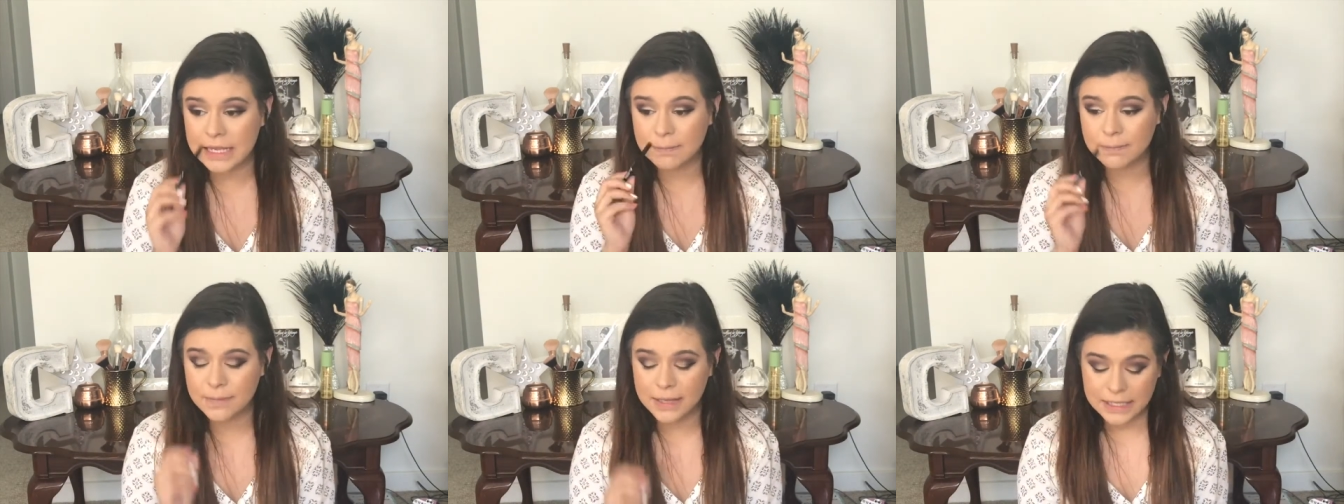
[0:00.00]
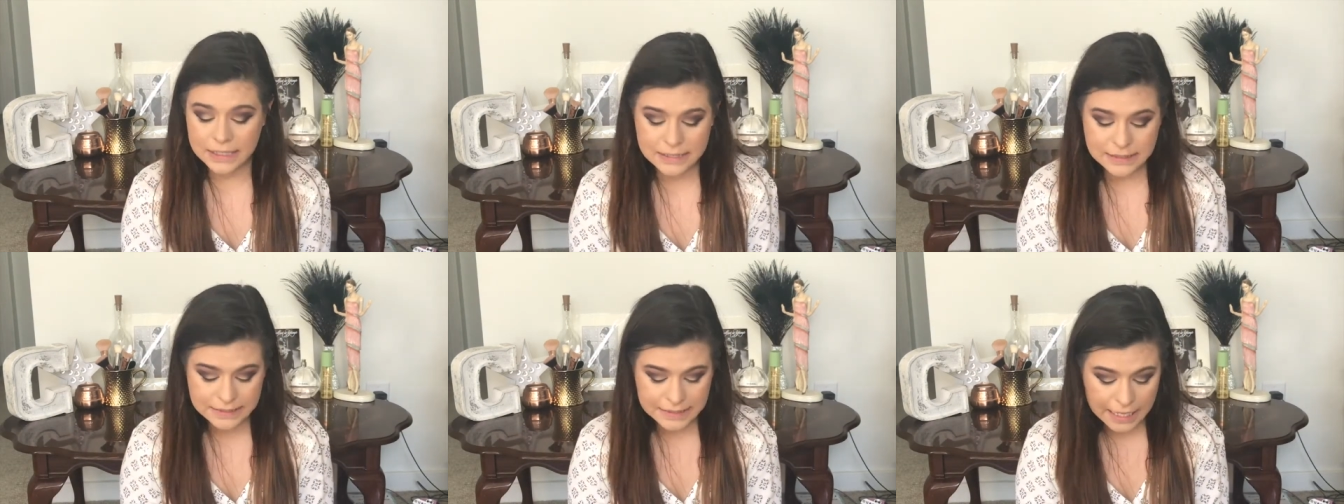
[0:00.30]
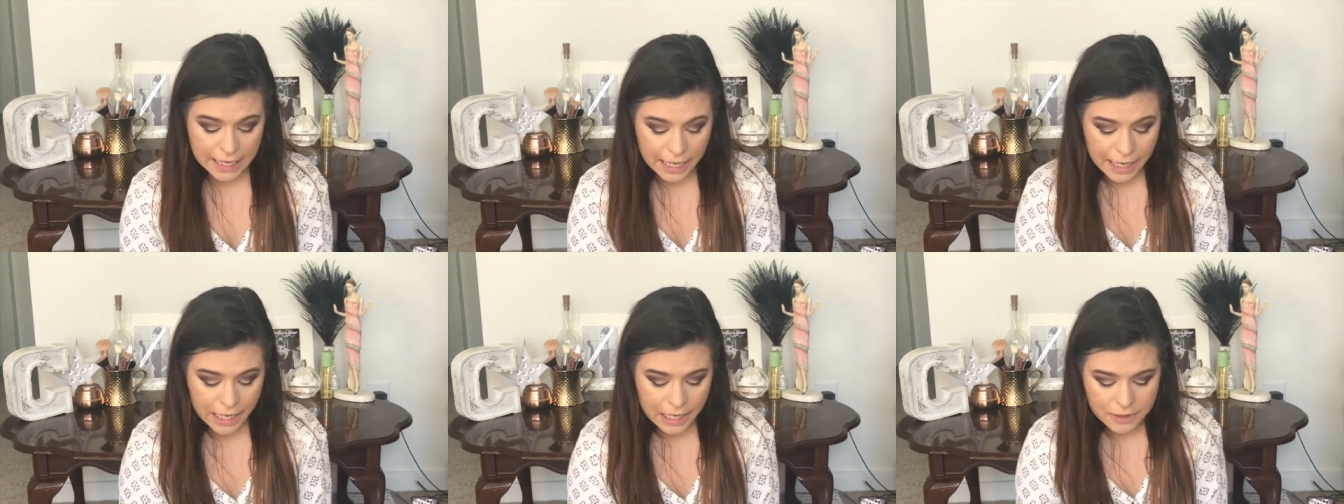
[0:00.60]
It makes
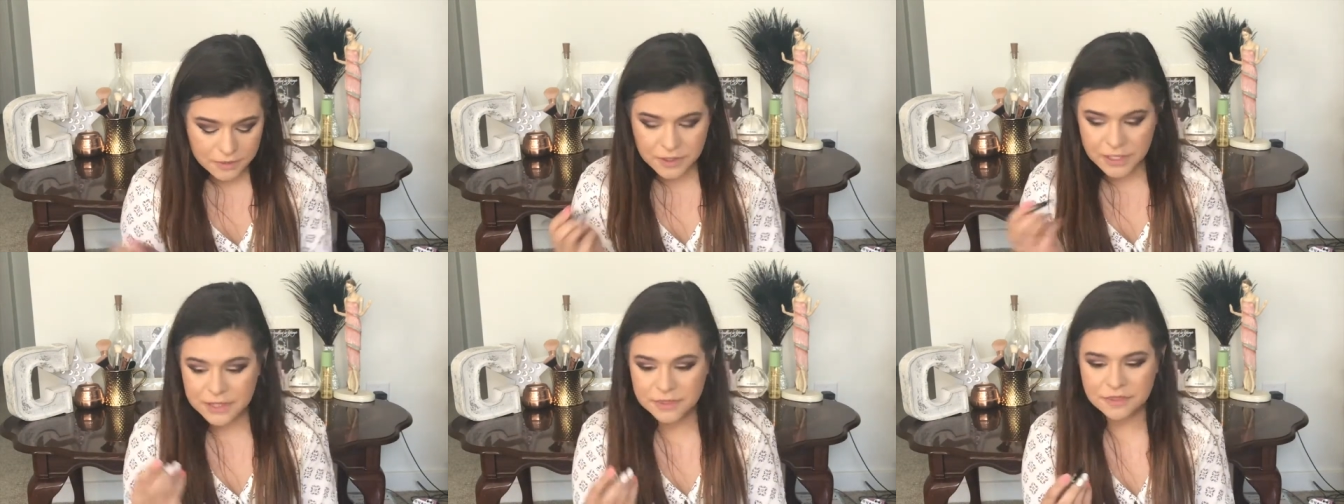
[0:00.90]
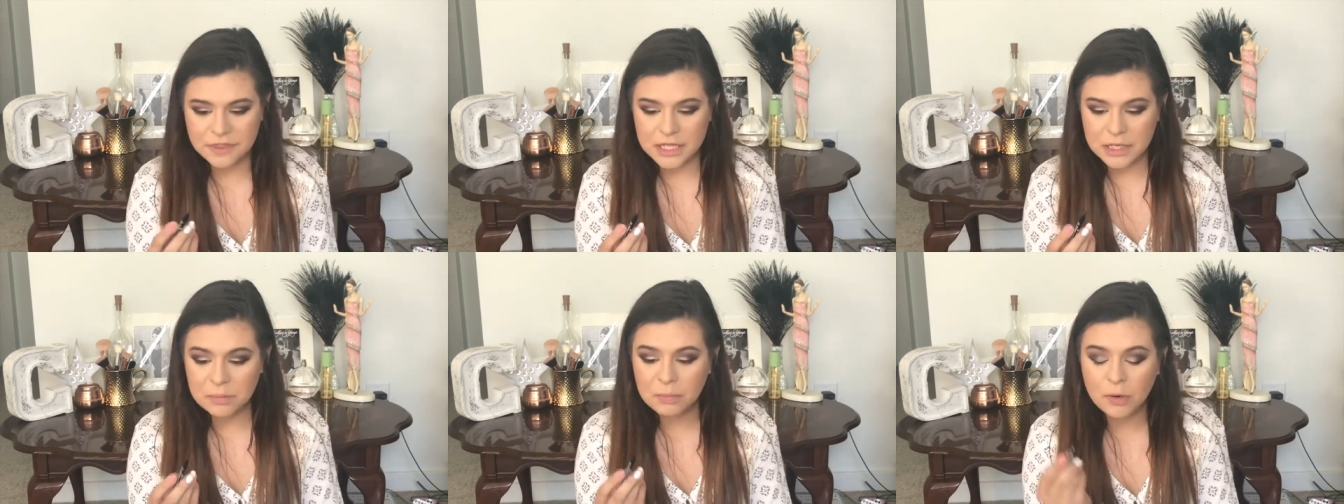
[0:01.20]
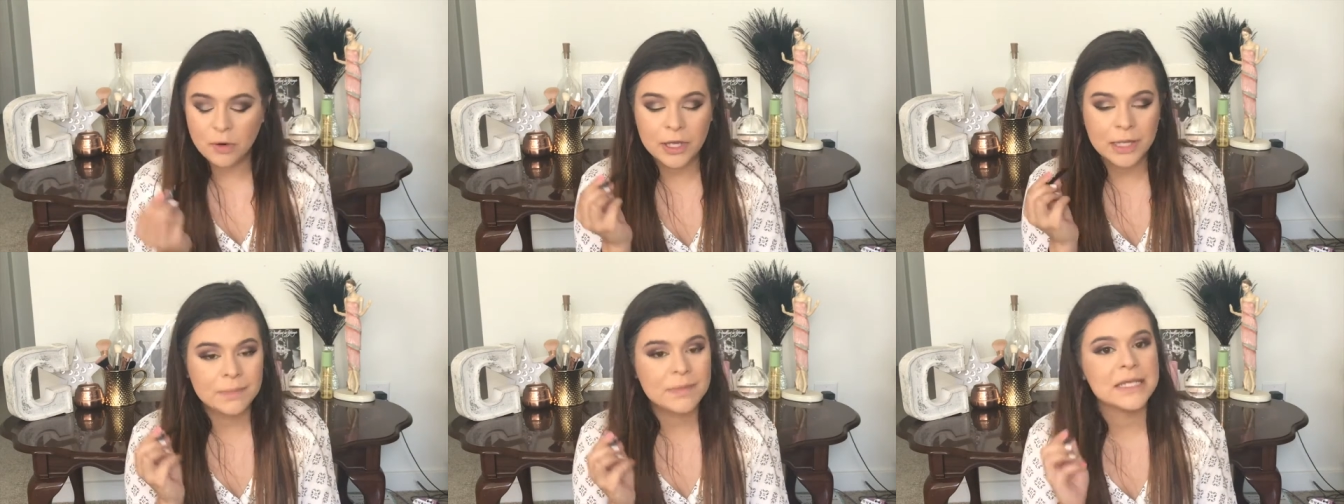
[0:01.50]
the thin
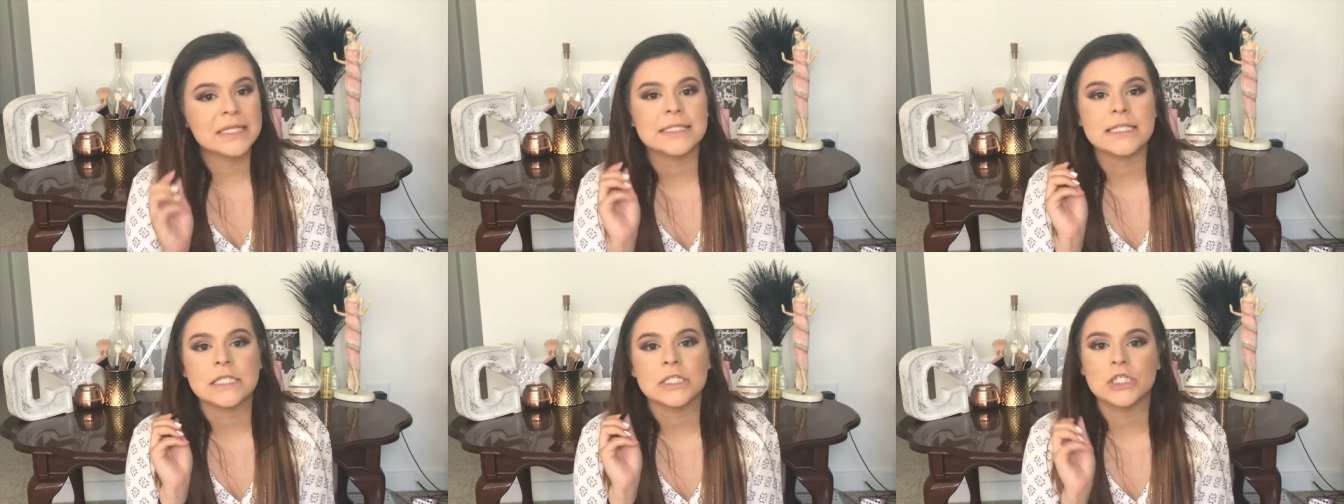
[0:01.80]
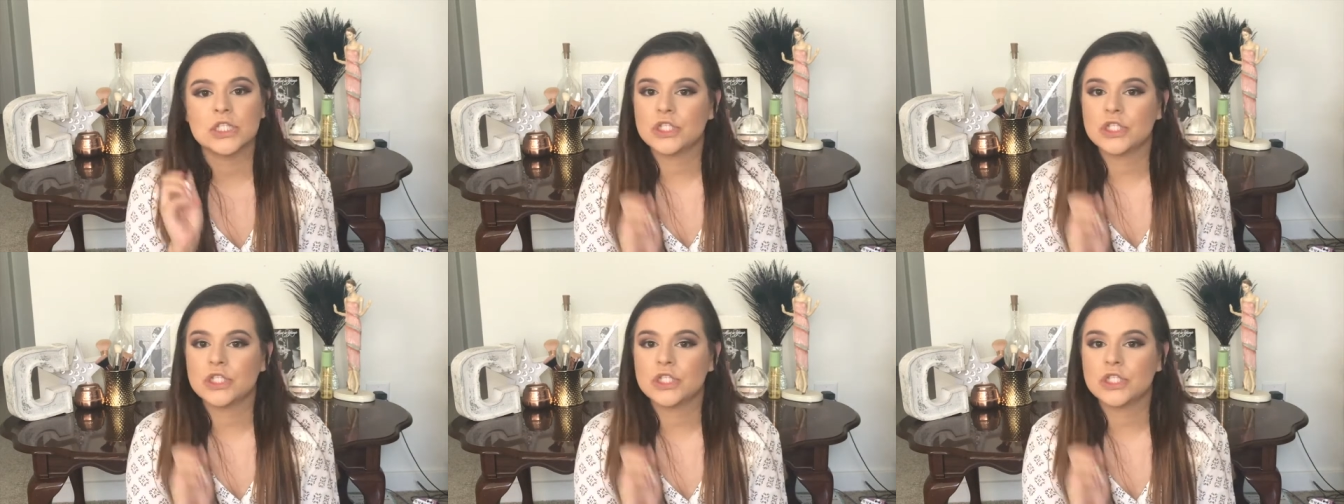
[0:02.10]
point makes it